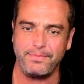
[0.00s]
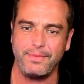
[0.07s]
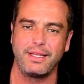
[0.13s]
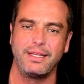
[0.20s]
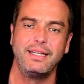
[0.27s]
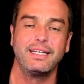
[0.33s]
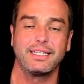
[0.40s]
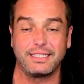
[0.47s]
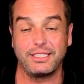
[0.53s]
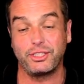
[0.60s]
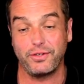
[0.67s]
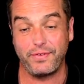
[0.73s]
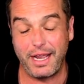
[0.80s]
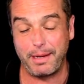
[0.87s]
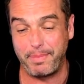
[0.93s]
Because they should
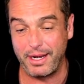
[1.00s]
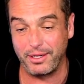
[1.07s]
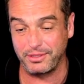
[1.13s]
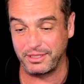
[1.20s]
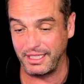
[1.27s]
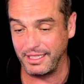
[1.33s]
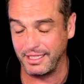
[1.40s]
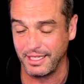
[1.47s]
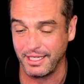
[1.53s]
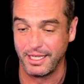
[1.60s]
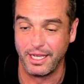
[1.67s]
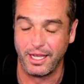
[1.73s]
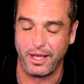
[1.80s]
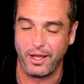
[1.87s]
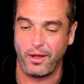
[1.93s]
have had a penalty
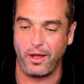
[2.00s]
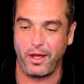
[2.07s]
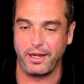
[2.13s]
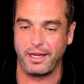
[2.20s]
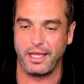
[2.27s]
on